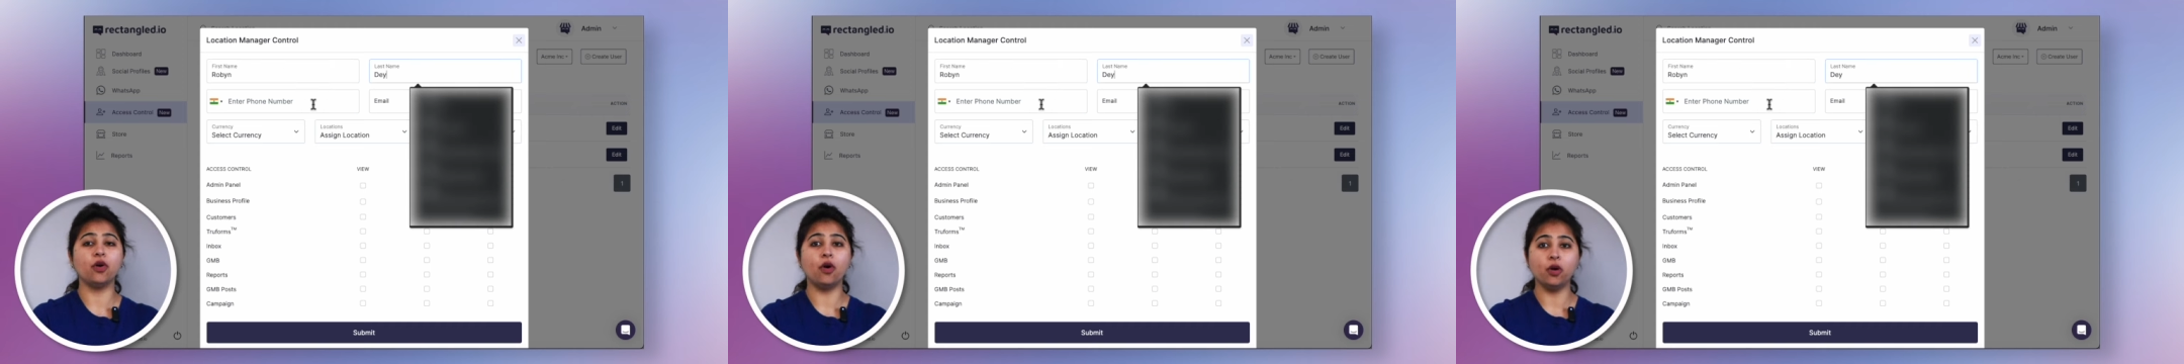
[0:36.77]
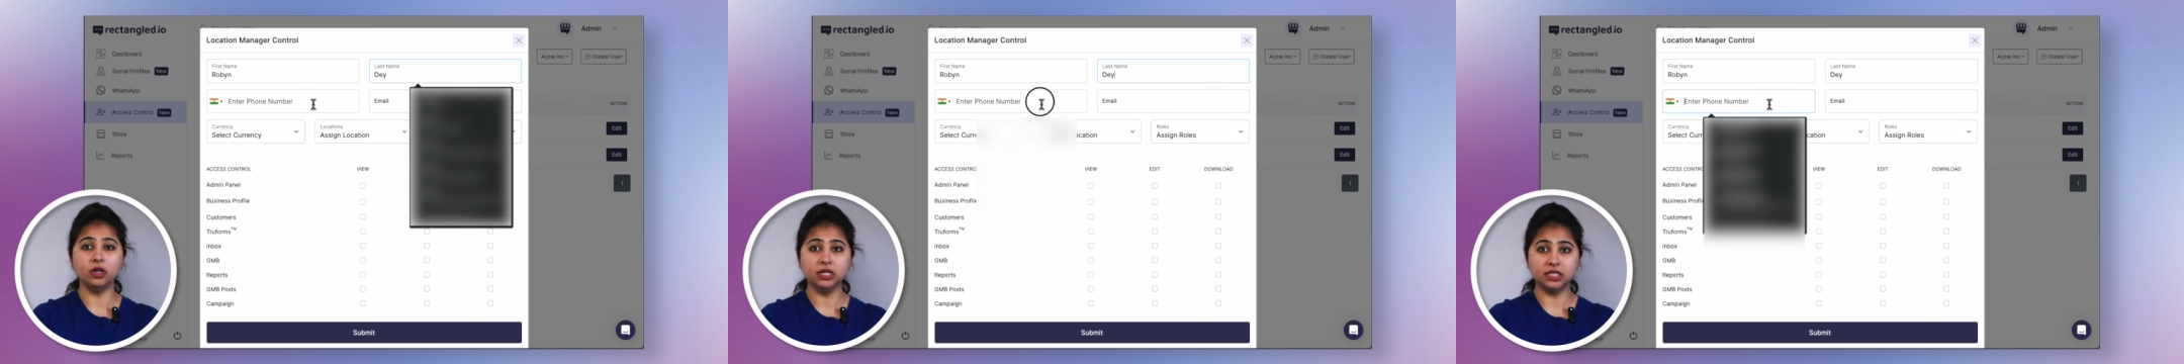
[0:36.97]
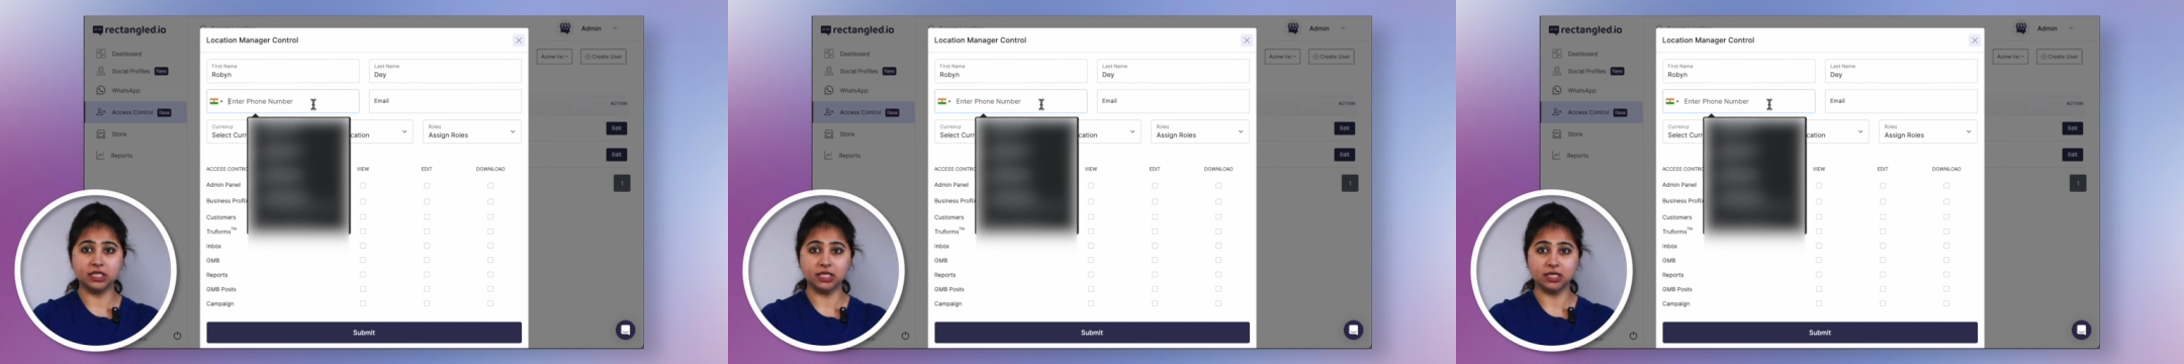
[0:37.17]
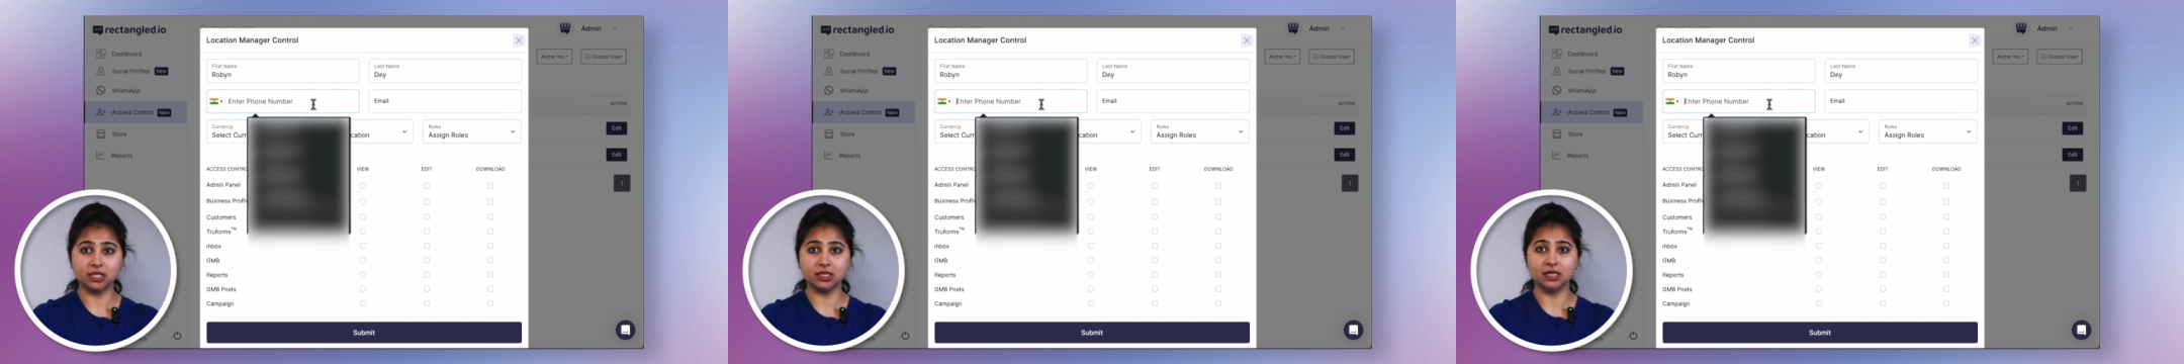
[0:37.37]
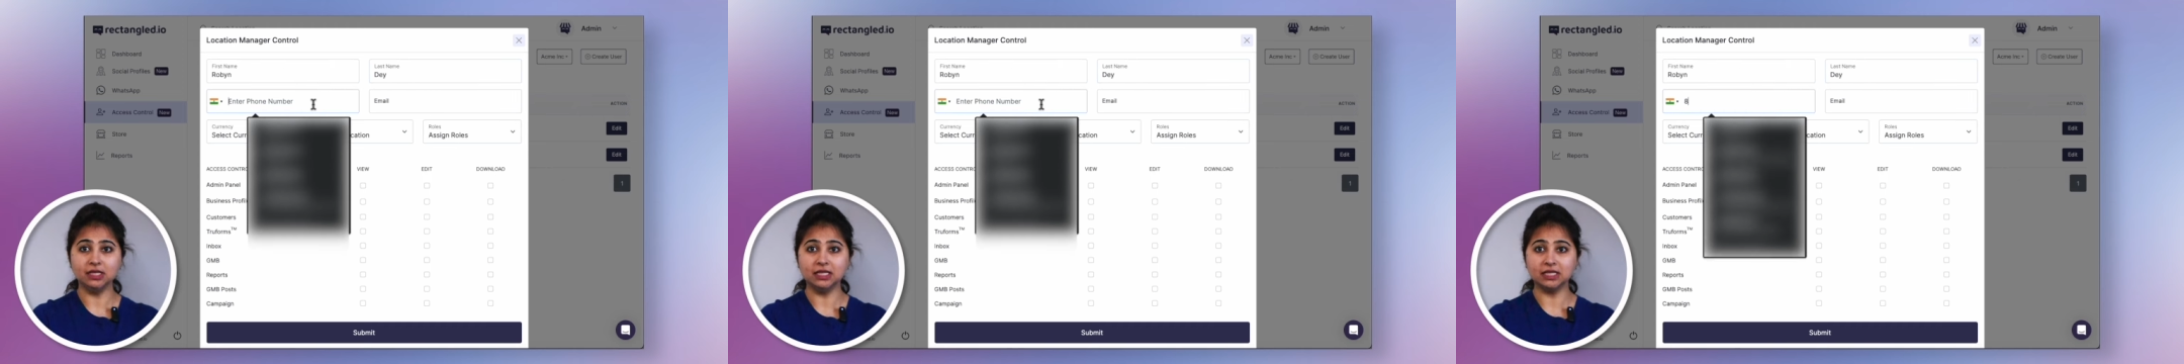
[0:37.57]
all the
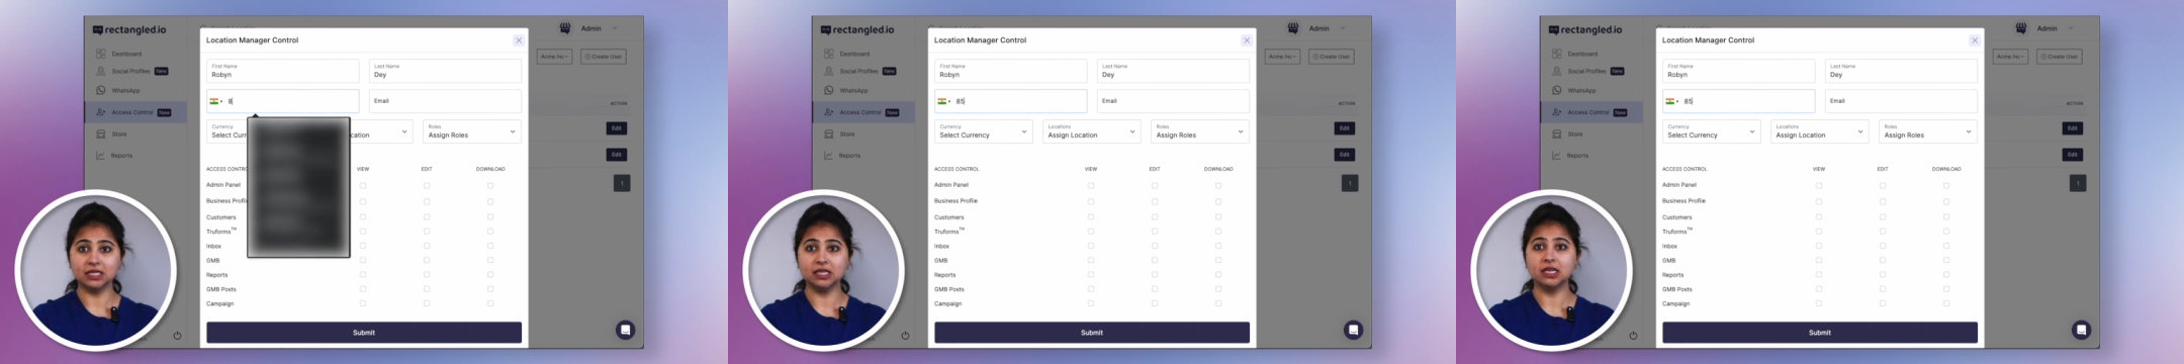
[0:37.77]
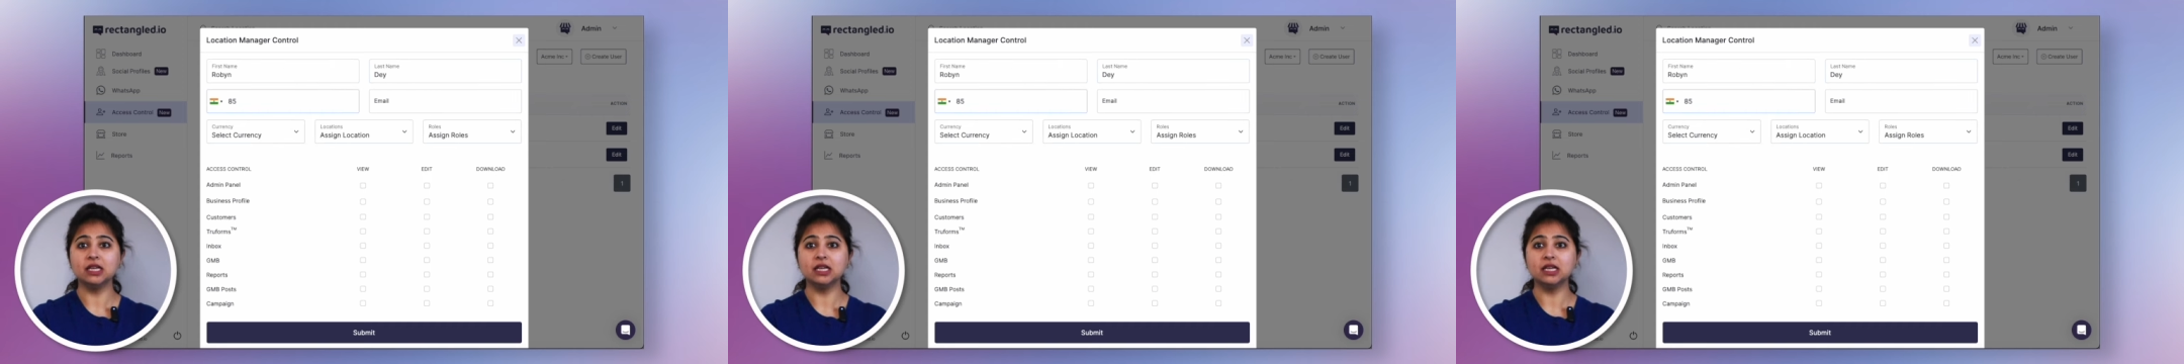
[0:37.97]
details,